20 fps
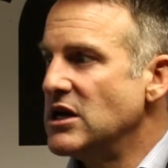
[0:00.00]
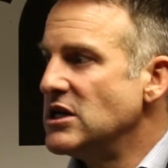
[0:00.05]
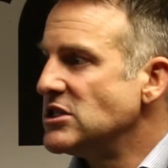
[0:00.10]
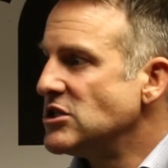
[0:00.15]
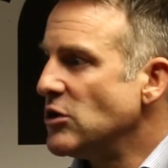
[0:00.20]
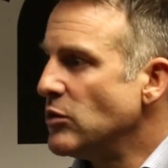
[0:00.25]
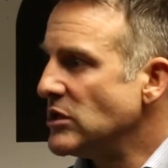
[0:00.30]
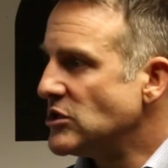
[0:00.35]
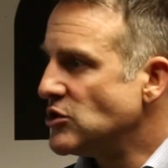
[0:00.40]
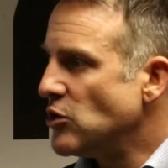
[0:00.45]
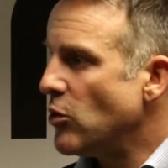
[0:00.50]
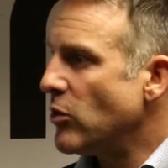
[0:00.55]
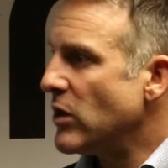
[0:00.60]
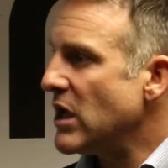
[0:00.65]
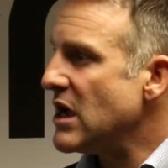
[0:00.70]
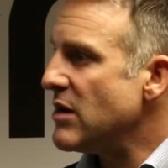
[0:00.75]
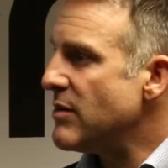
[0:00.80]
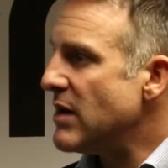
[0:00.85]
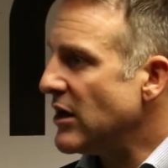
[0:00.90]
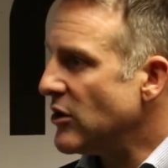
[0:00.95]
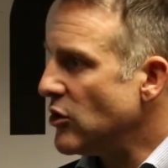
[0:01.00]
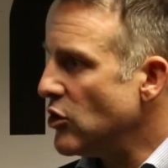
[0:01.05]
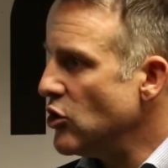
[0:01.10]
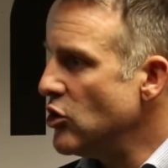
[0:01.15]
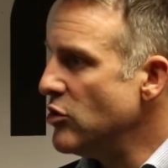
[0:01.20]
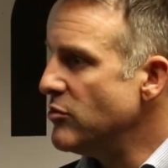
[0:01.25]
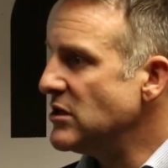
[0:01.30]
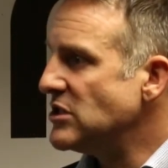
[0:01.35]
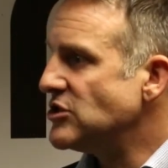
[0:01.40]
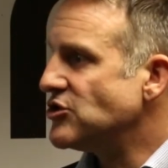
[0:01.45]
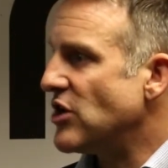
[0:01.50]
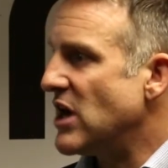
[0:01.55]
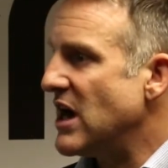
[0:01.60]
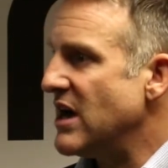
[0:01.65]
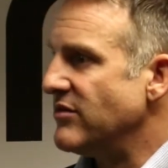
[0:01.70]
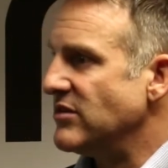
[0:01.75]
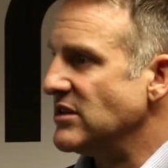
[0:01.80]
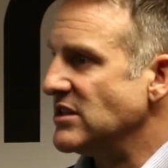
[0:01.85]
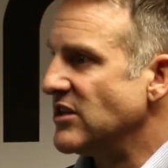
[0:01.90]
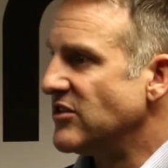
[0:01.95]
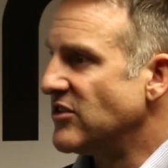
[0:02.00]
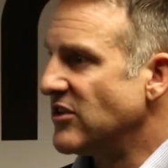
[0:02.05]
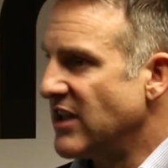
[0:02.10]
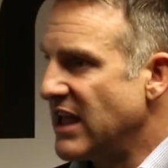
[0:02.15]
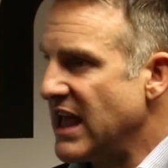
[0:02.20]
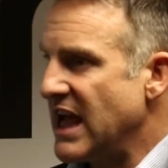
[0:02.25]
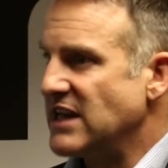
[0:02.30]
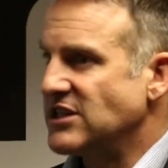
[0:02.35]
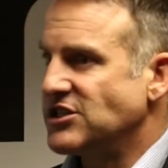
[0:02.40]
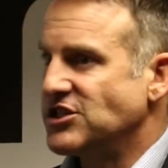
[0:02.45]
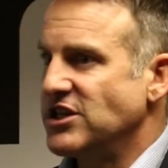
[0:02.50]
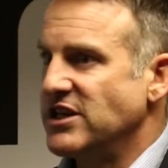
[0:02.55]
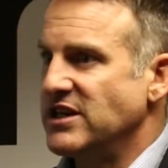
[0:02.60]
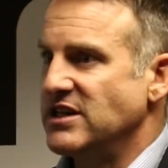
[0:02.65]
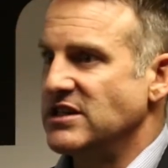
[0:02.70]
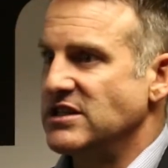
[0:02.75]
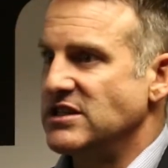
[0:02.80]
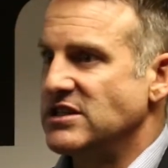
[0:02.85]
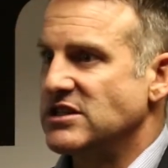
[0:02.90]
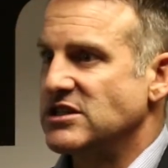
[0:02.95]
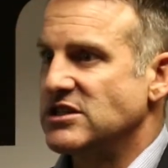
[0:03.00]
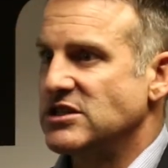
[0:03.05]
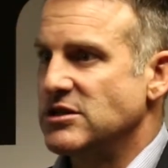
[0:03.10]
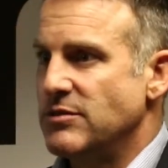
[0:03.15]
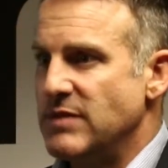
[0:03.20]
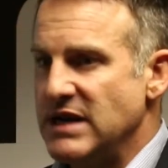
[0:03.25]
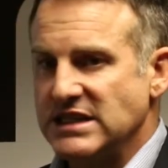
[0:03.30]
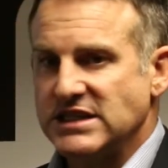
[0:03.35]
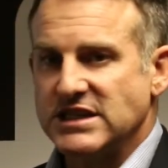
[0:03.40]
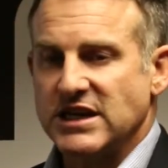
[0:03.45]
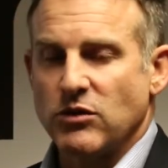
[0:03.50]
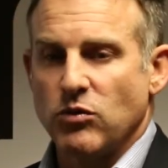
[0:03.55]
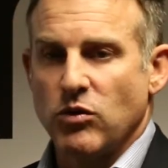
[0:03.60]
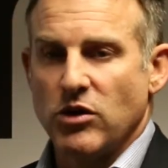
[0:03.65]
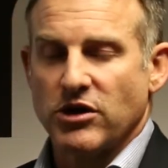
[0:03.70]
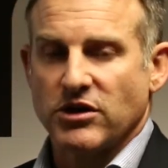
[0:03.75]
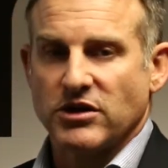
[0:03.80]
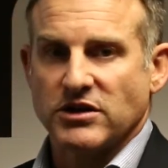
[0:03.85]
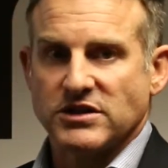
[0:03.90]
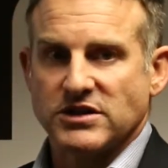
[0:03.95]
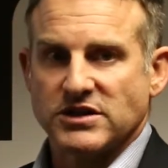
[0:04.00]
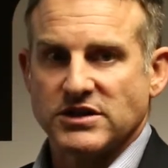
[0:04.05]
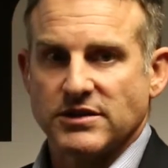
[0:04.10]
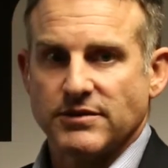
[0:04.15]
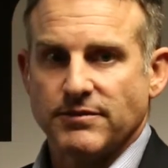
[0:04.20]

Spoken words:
So we're talking about Uber drivers, cashiers, domestic workers.